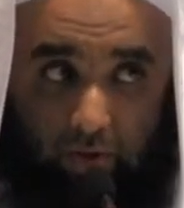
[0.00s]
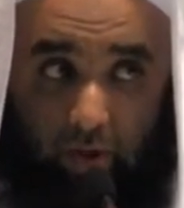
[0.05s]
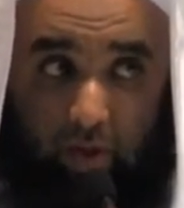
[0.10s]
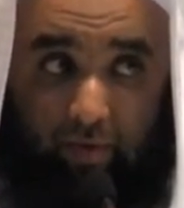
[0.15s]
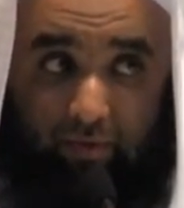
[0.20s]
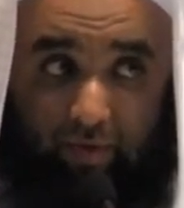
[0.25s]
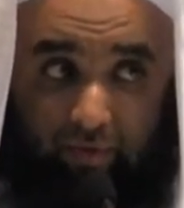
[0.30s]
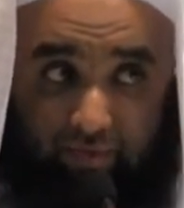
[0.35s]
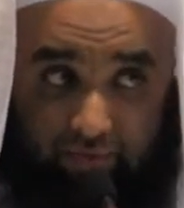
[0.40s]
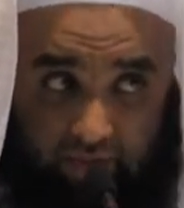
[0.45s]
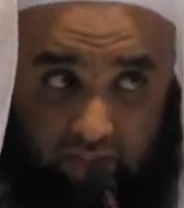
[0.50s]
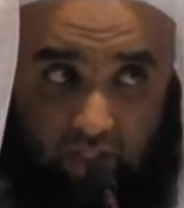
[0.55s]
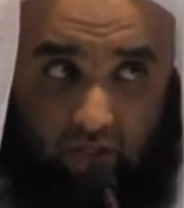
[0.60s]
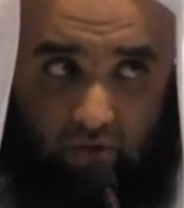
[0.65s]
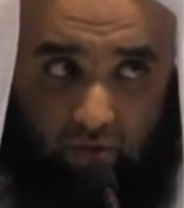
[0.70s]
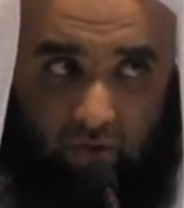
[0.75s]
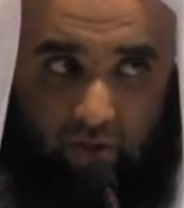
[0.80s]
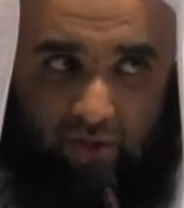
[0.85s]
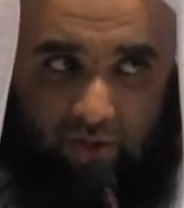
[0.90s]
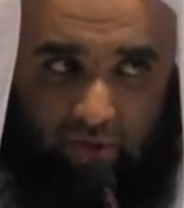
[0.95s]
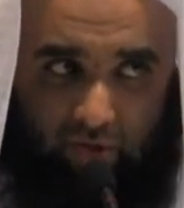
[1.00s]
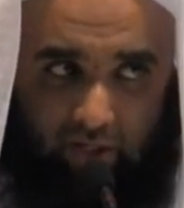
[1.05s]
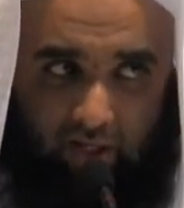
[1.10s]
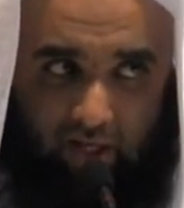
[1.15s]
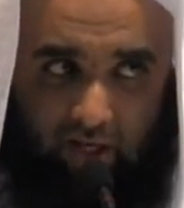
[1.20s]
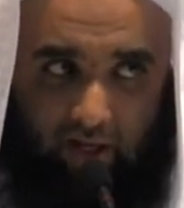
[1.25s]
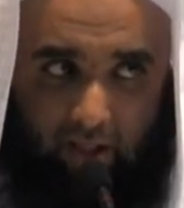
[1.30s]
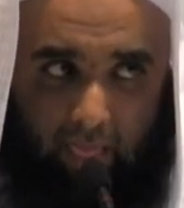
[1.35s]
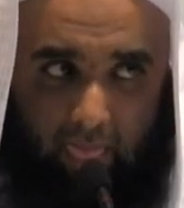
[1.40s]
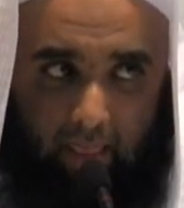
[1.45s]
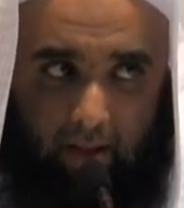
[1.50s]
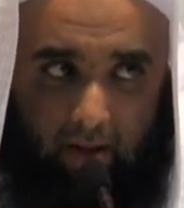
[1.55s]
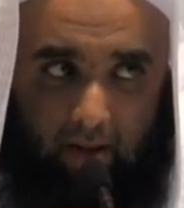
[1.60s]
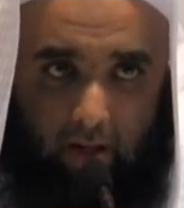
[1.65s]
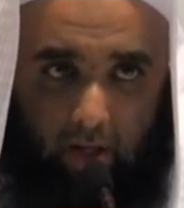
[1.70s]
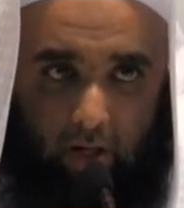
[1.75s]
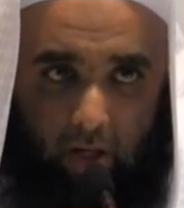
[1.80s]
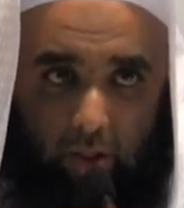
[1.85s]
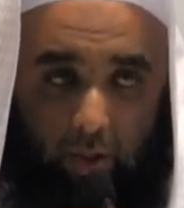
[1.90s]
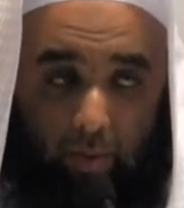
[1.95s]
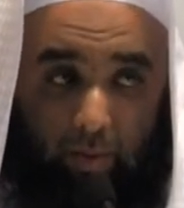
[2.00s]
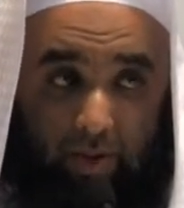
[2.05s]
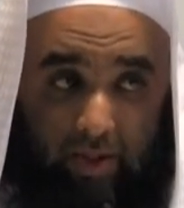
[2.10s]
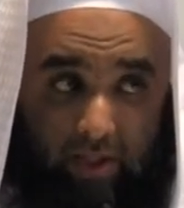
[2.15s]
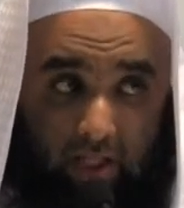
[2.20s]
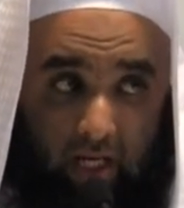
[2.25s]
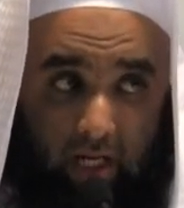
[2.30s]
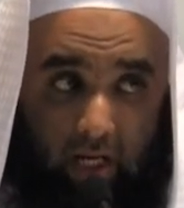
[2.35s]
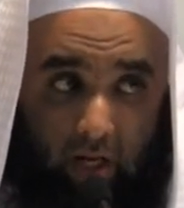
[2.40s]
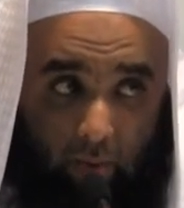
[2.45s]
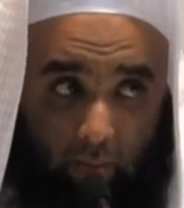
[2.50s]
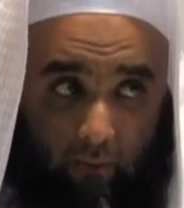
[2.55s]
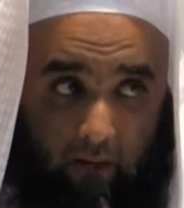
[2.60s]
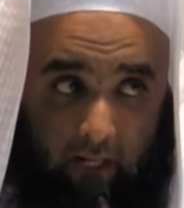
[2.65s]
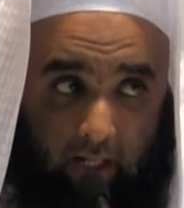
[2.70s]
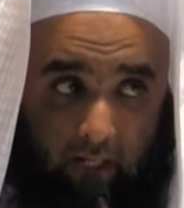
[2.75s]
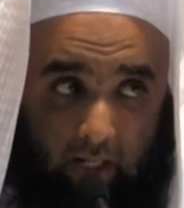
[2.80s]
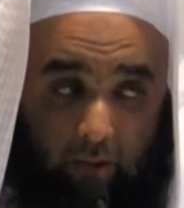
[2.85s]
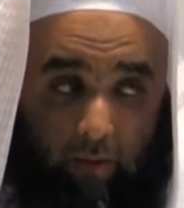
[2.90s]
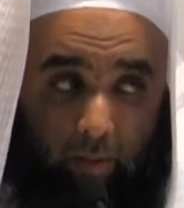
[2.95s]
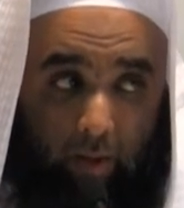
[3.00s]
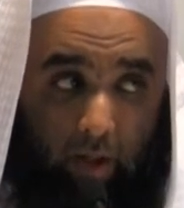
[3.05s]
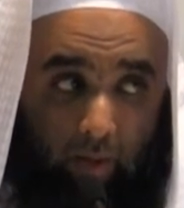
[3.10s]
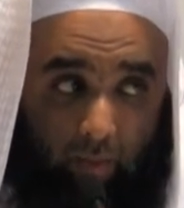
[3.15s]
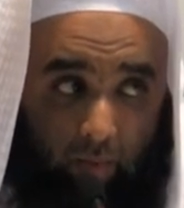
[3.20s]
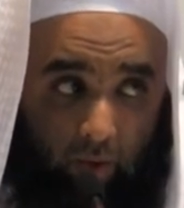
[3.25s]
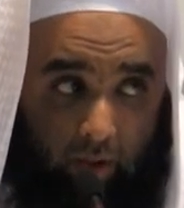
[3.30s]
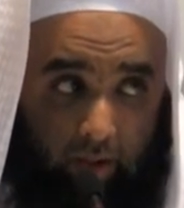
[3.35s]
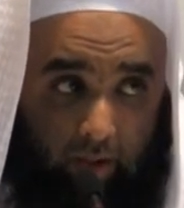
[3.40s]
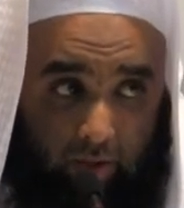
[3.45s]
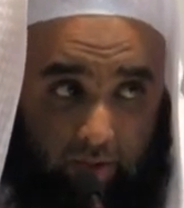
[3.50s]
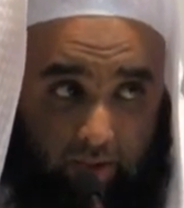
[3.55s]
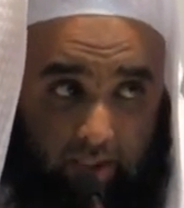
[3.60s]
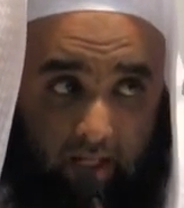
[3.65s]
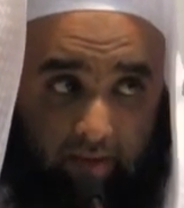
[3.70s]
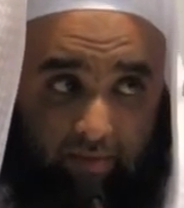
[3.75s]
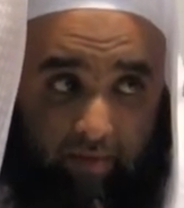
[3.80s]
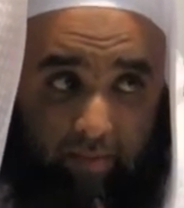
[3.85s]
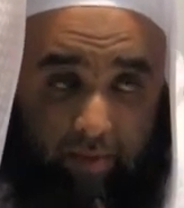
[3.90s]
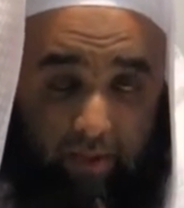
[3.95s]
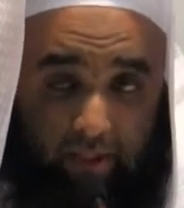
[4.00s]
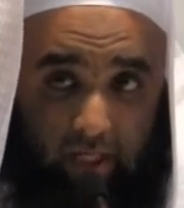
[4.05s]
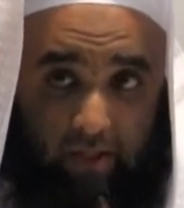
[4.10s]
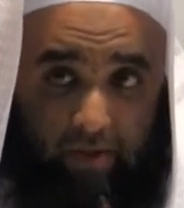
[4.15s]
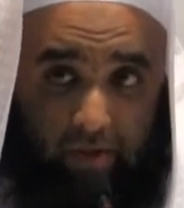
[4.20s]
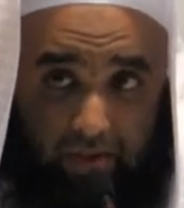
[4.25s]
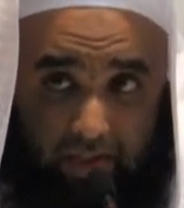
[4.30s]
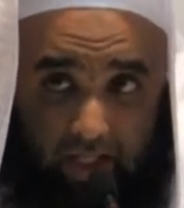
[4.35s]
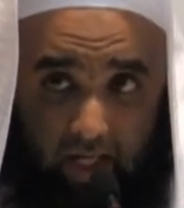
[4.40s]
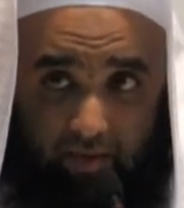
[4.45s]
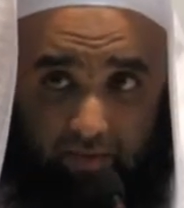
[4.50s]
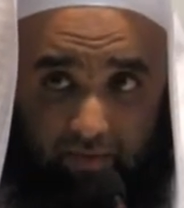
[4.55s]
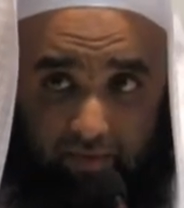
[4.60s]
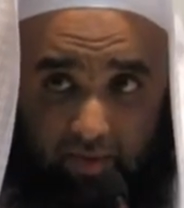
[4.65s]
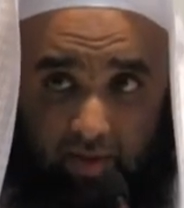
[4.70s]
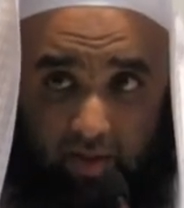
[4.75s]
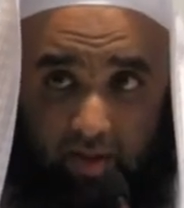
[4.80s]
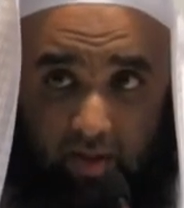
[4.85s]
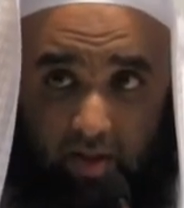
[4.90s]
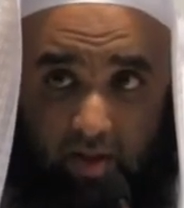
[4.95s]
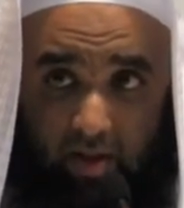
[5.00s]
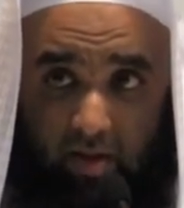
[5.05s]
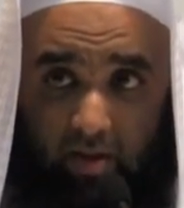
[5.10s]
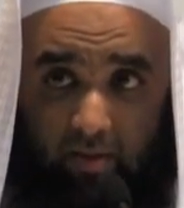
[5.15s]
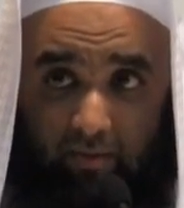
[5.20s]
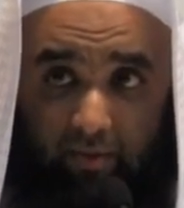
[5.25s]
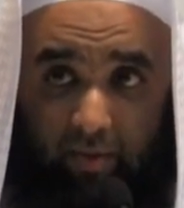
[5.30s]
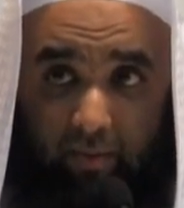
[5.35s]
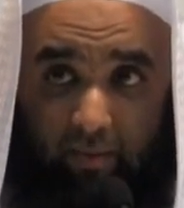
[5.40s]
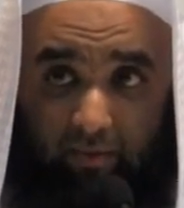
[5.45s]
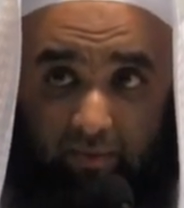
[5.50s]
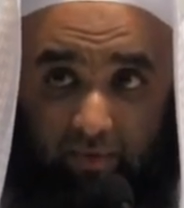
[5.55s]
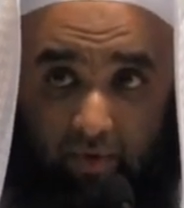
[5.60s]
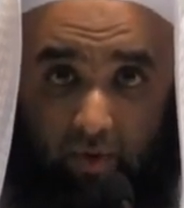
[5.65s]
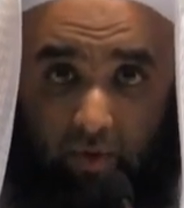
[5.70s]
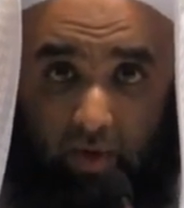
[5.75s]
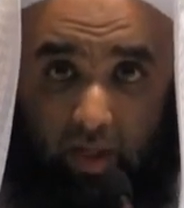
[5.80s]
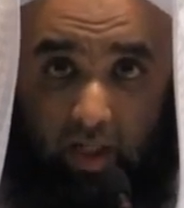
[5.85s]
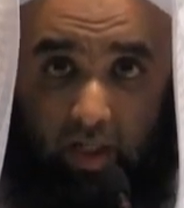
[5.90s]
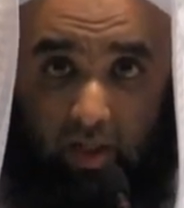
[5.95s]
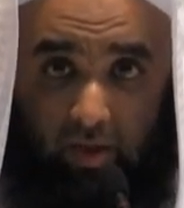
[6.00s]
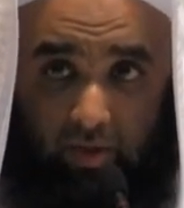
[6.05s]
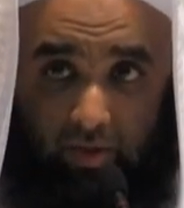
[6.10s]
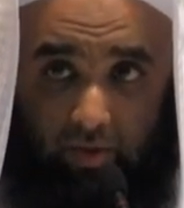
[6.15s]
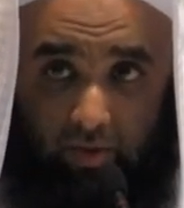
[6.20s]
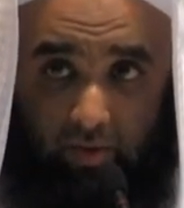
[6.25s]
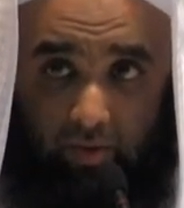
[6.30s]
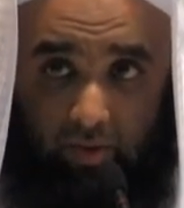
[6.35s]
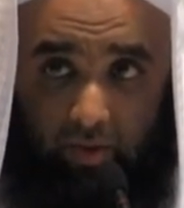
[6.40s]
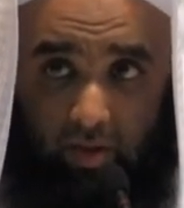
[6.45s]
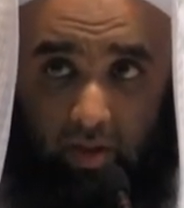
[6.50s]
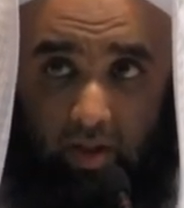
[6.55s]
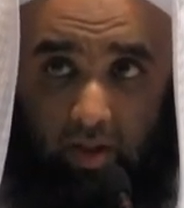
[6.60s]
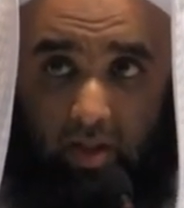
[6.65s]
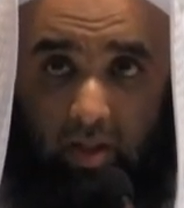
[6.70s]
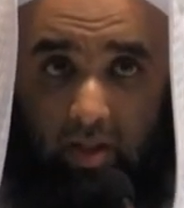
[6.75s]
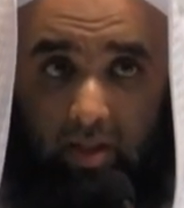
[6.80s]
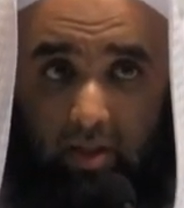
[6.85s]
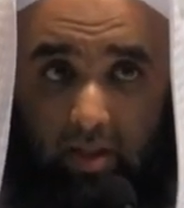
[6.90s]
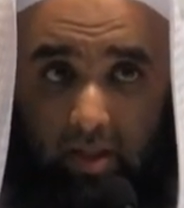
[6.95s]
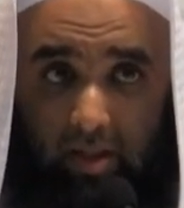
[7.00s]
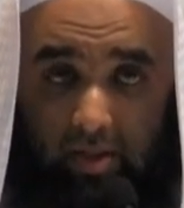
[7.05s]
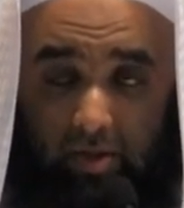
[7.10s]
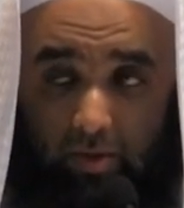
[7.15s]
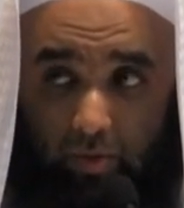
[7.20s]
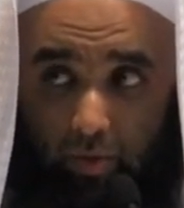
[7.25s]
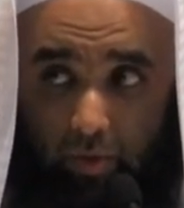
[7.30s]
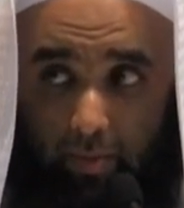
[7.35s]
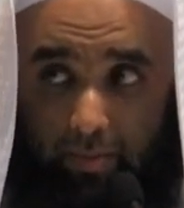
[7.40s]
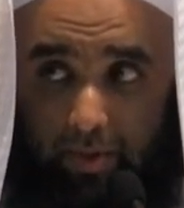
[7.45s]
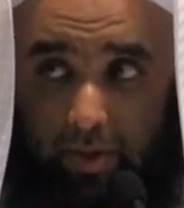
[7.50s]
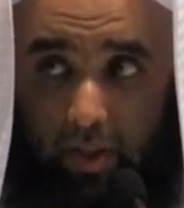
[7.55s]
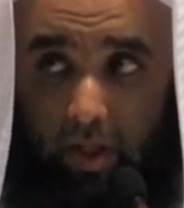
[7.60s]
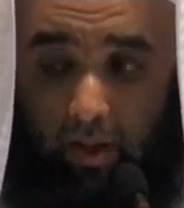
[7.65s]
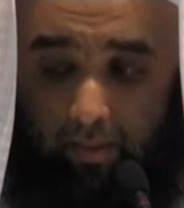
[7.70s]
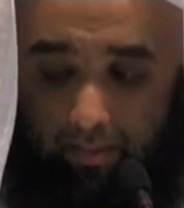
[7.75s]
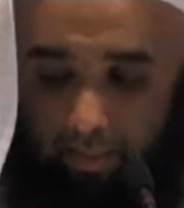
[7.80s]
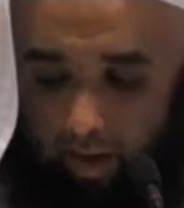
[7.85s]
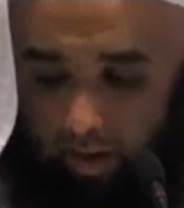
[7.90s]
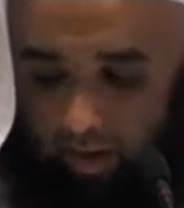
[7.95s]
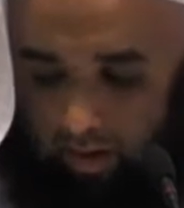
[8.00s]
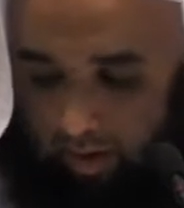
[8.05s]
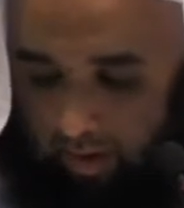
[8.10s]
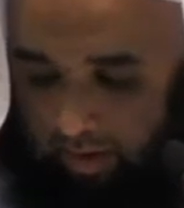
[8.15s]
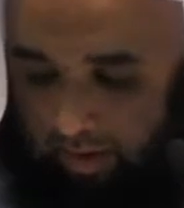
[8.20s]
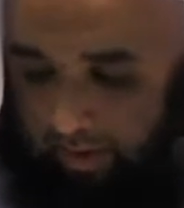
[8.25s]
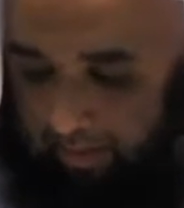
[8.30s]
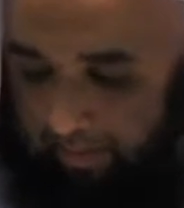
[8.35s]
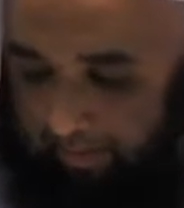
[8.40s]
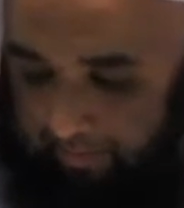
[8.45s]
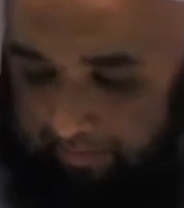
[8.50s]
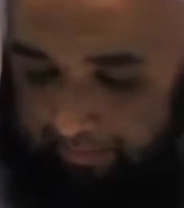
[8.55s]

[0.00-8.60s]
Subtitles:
So if you stick to the sunnah, you will stay away and you will avoid yourself and protect yourself from falling into these groups and parties.